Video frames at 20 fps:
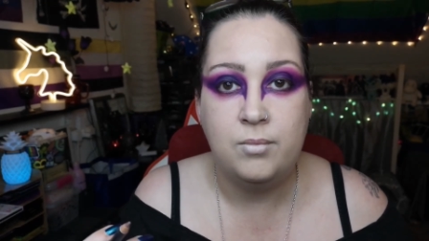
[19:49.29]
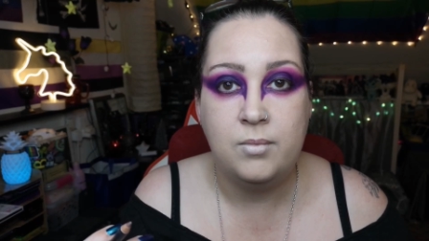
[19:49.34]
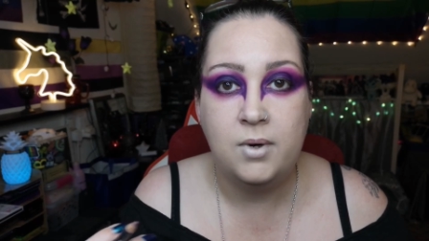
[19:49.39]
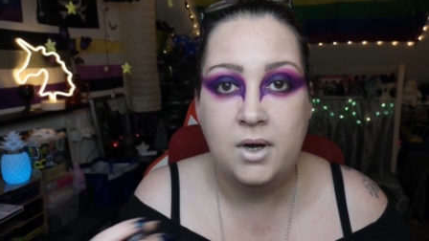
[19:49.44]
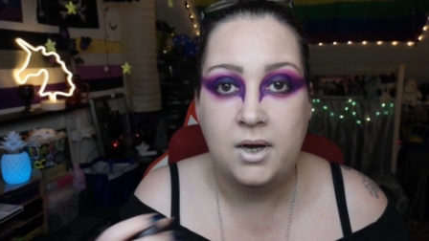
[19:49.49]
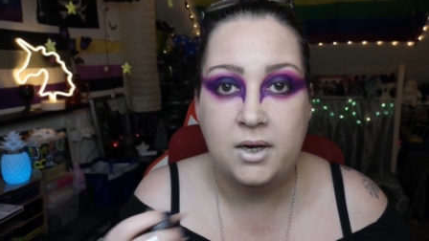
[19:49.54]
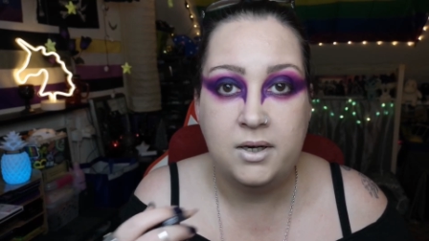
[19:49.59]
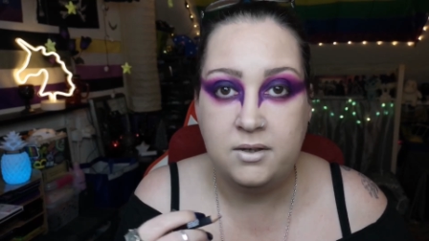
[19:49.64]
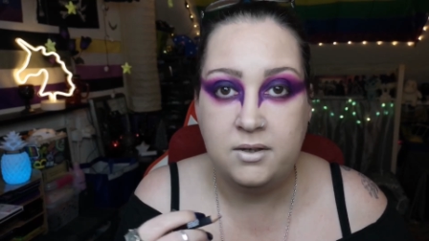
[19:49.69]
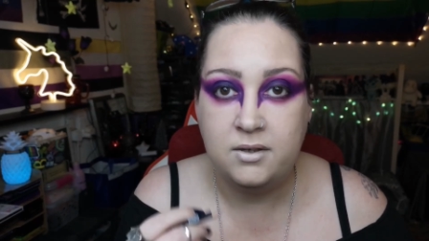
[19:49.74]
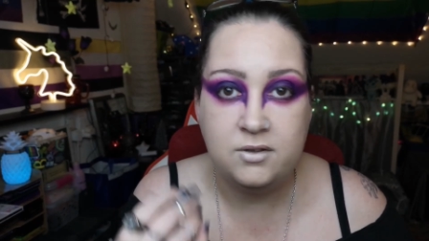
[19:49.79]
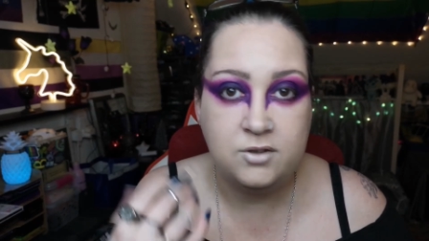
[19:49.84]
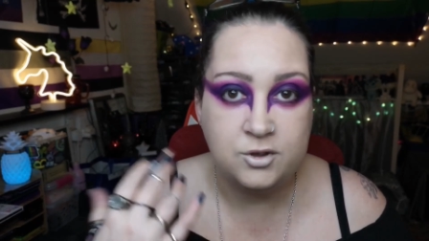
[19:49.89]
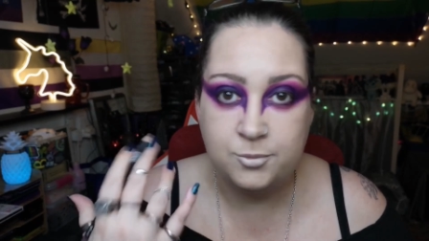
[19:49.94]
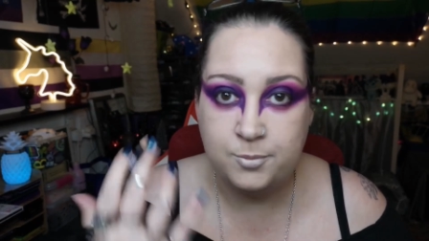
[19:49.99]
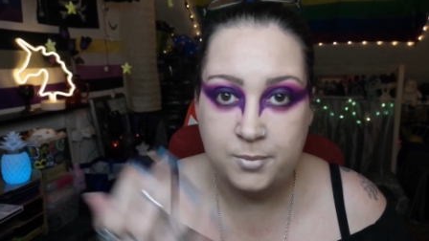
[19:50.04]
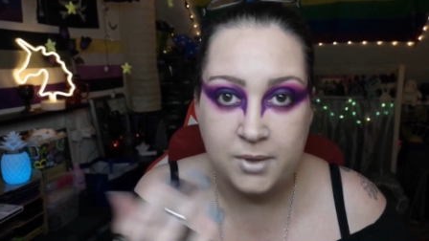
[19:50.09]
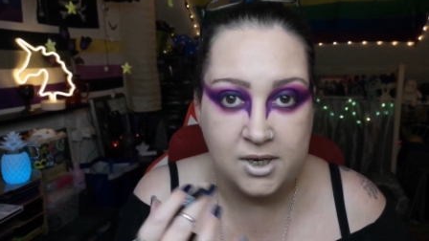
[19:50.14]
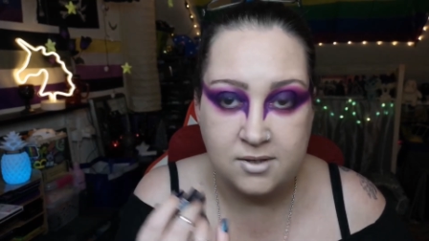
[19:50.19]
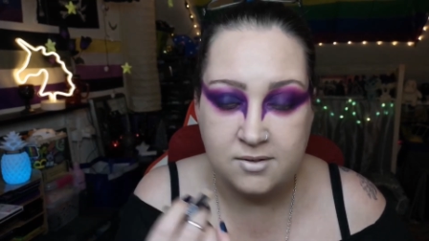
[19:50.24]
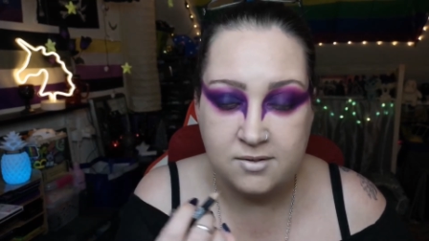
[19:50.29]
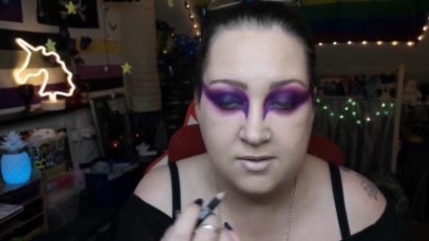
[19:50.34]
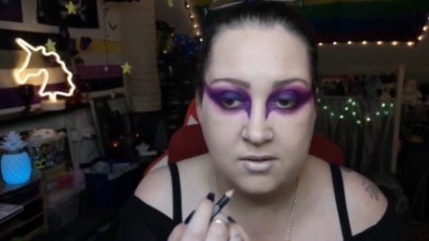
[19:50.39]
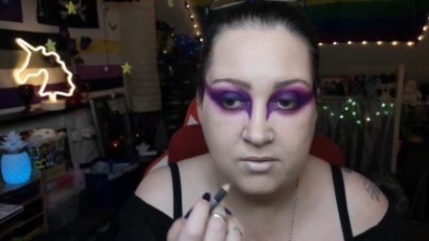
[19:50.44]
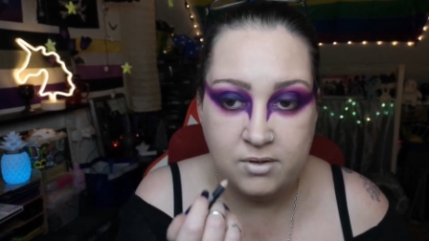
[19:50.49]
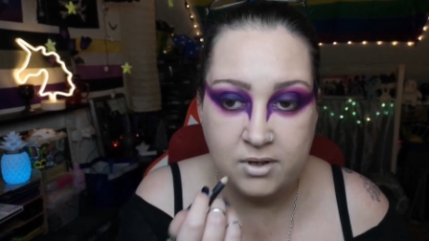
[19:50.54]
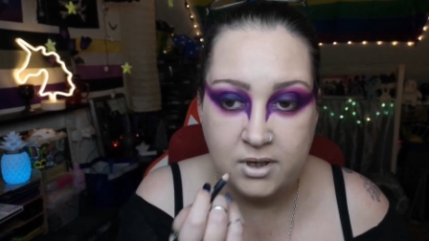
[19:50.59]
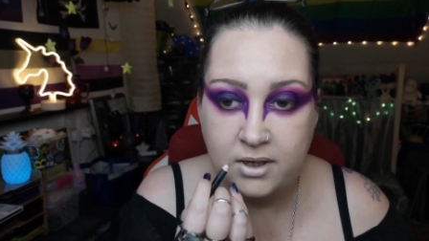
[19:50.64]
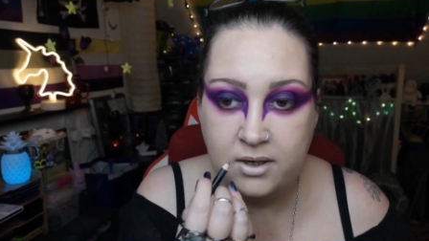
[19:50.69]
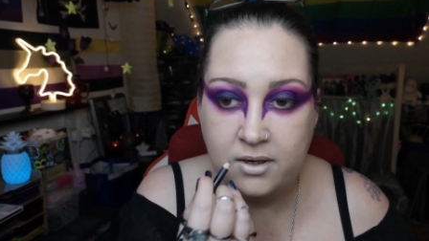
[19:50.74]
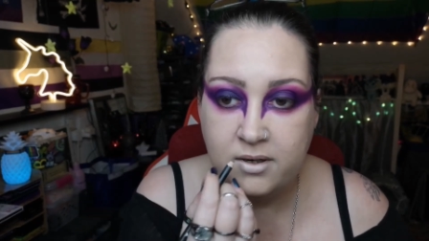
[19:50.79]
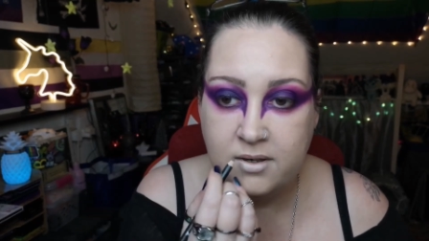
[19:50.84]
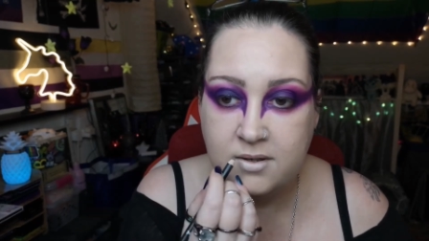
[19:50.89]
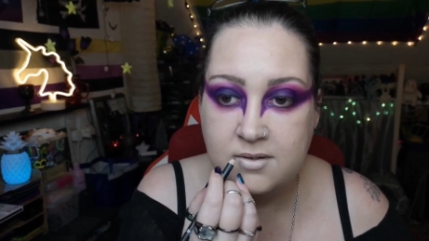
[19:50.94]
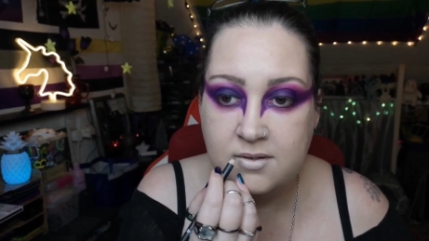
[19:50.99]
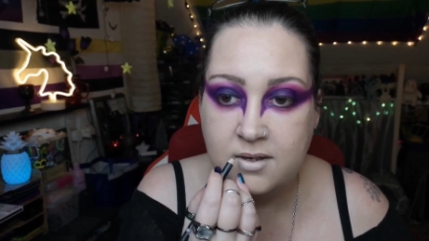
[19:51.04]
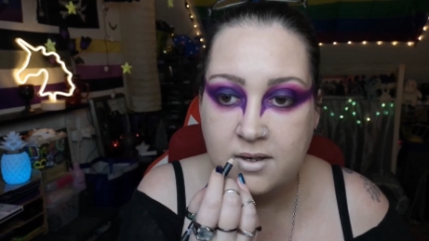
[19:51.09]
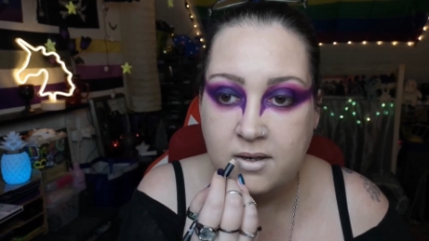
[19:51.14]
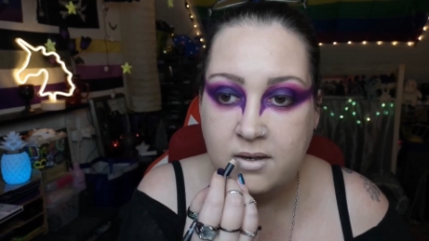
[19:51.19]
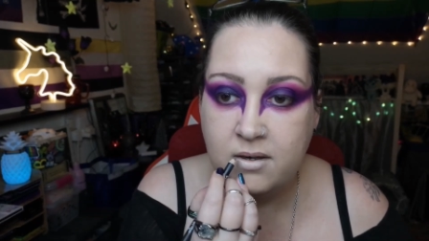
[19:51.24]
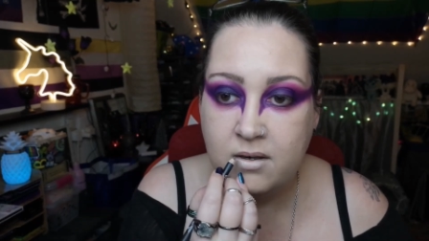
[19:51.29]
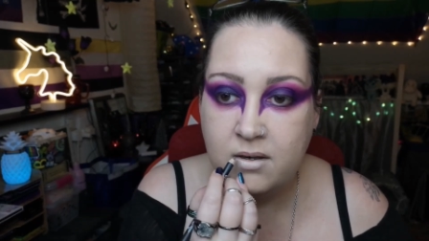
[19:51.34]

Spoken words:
And it just blends in really nicely.